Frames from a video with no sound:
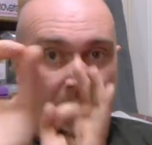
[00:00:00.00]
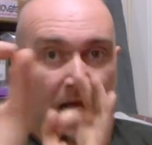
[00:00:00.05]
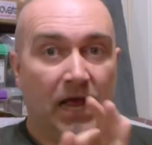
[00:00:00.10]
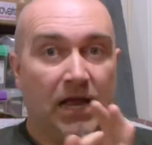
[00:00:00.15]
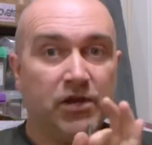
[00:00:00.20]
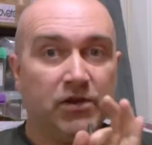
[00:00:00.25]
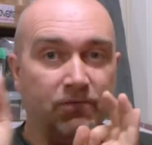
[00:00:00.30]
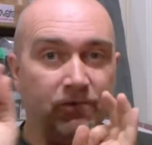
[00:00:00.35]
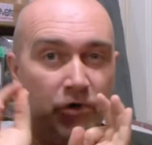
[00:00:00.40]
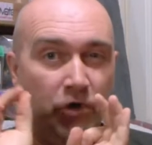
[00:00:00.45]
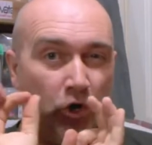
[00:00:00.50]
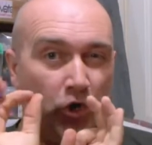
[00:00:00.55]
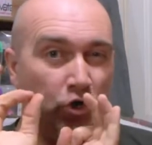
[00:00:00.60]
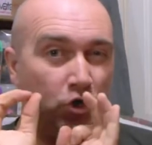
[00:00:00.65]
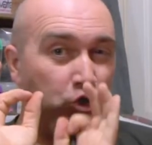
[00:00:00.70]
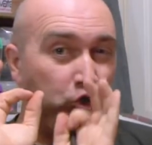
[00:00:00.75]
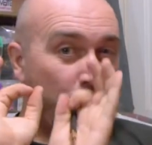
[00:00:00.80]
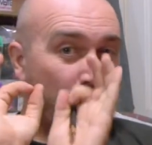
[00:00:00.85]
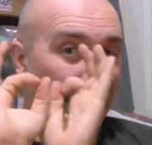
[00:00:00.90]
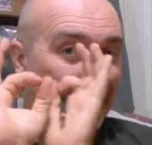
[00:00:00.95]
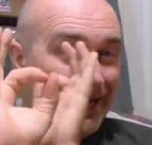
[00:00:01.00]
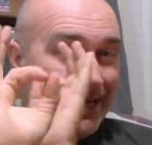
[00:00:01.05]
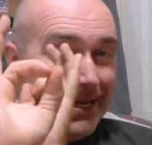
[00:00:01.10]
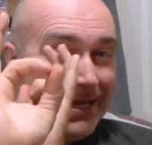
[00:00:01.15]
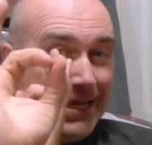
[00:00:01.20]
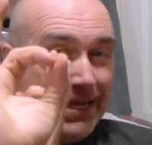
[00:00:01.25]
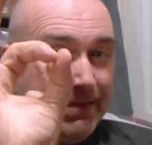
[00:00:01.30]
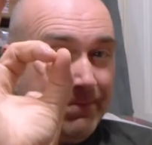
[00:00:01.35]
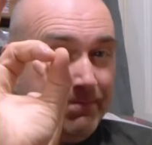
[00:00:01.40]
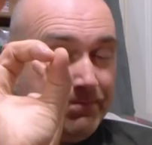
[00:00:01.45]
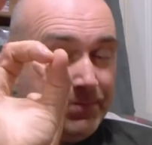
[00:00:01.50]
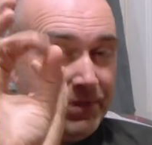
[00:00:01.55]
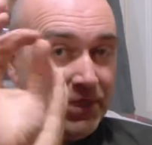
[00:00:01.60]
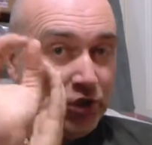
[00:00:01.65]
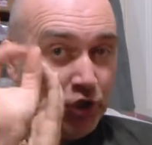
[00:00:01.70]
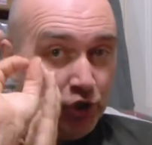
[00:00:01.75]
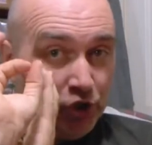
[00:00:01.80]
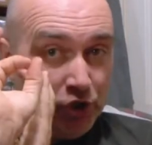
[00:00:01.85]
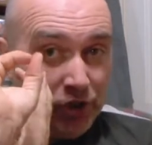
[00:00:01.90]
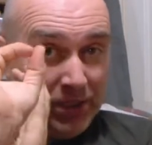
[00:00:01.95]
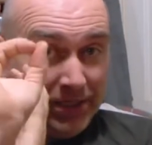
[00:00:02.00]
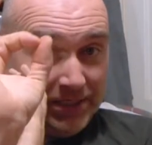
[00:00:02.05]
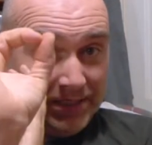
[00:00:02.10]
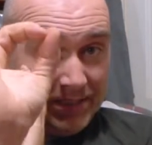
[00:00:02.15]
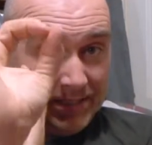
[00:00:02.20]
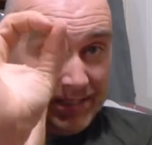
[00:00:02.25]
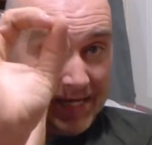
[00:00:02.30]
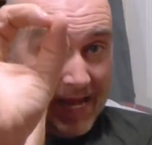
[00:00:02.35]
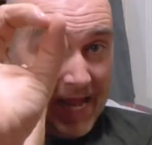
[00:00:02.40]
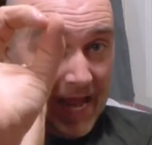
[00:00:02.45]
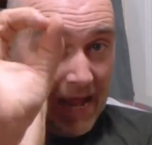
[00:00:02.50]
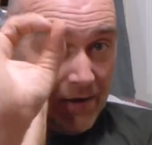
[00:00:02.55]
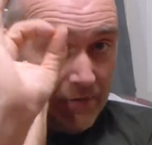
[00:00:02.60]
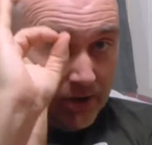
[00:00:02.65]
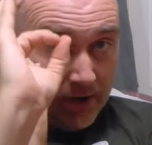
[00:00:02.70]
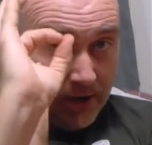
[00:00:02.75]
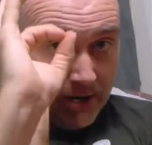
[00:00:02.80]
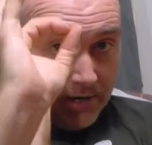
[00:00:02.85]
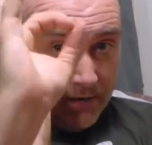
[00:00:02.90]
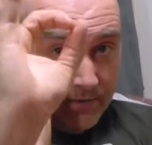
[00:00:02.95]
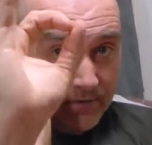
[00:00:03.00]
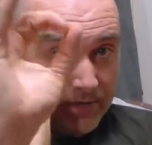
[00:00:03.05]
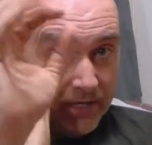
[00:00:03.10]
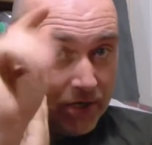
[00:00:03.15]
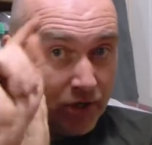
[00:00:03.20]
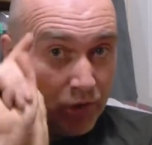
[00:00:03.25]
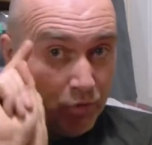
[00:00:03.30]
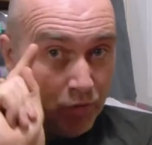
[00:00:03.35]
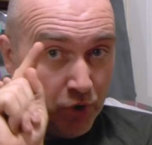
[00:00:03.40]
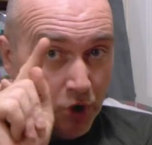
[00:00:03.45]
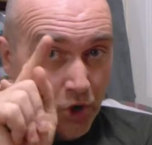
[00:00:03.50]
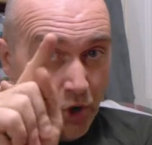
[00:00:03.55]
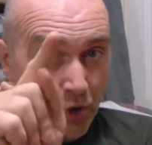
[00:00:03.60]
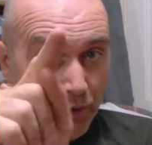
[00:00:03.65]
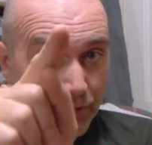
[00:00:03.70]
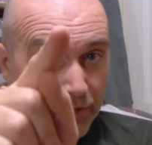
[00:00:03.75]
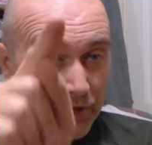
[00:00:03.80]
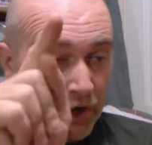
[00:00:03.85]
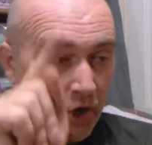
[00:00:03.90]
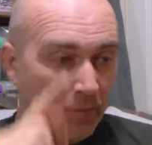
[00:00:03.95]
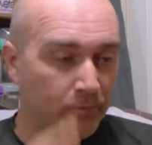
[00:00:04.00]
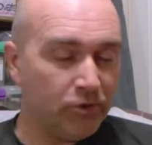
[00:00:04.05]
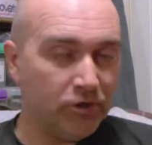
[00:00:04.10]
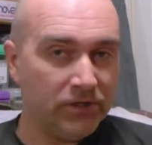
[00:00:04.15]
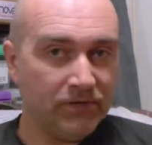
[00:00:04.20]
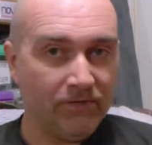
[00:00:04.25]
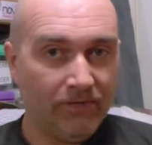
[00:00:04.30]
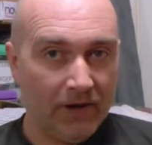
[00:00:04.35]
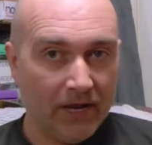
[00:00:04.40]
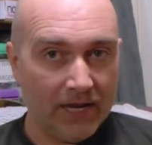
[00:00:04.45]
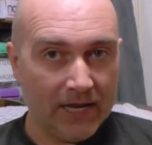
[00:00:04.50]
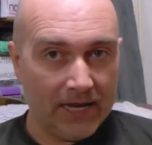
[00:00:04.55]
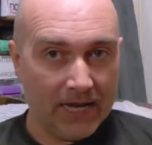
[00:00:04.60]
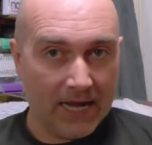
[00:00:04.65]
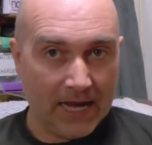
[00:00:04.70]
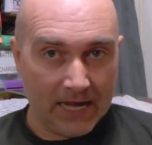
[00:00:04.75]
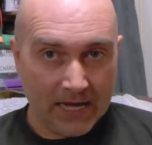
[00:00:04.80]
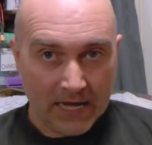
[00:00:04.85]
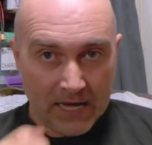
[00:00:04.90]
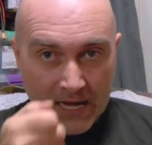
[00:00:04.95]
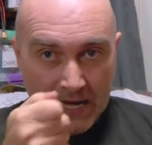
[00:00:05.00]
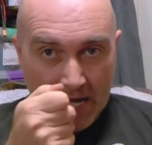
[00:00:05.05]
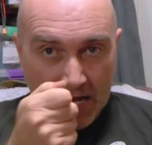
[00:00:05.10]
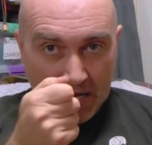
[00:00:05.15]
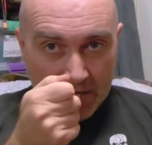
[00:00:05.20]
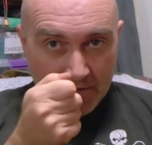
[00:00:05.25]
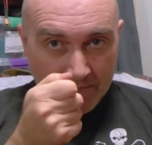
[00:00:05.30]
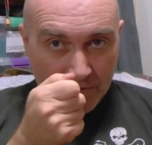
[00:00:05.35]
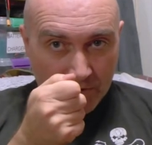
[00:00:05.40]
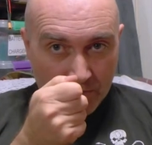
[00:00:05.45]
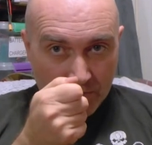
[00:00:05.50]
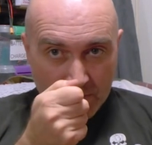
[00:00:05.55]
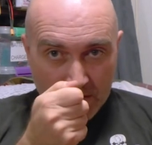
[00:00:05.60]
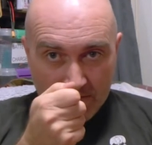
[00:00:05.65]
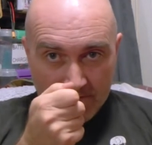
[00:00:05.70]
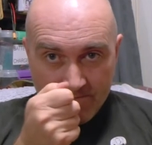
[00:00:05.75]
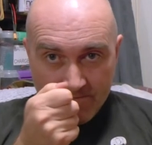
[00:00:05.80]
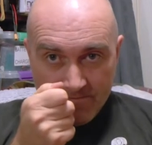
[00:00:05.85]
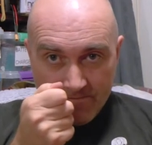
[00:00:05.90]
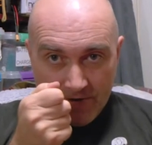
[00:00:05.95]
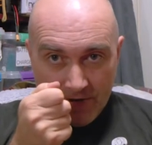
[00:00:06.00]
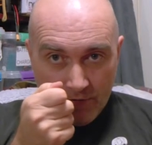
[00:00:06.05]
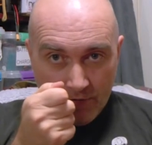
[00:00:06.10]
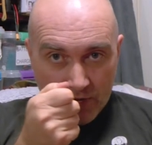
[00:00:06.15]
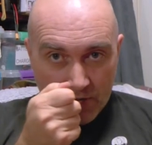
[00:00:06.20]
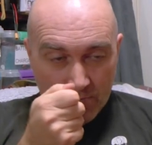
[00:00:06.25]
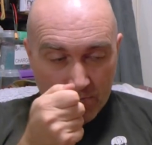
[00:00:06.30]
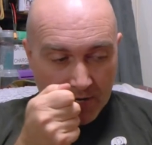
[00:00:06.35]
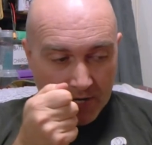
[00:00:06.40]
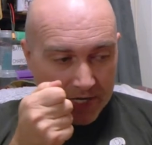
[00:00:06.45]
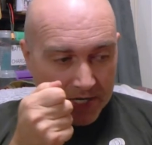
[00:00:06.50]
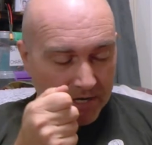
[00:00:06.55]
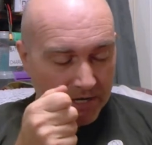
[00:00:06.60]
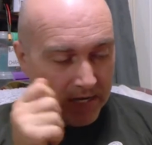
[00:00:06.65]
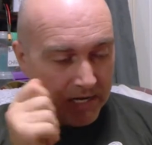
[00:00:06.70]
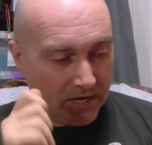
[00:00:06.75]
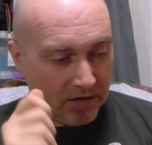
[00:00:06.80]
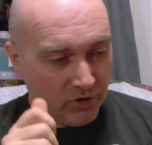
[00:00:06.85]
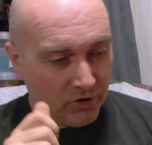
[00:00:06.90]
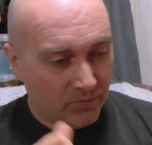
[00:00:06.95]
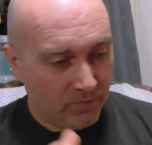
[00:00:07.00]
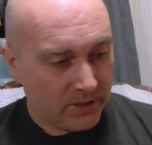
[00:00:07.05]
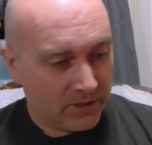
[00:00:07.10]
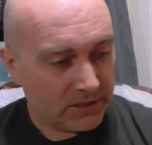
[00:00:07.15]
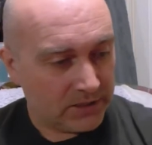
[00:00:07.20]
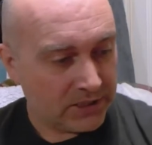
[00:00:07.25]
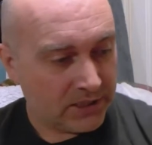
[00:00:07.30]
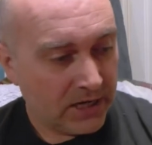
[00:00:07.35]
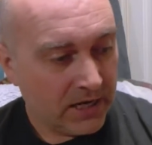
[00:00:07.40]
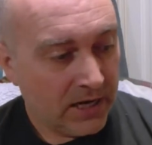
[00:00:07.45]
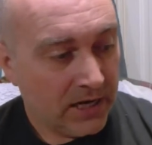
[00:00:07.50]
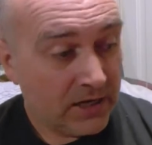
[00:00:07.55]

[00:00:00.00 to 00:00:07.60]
and you've got to try and keep this area that you know the copter is flying in, and you've got to make very minor increments.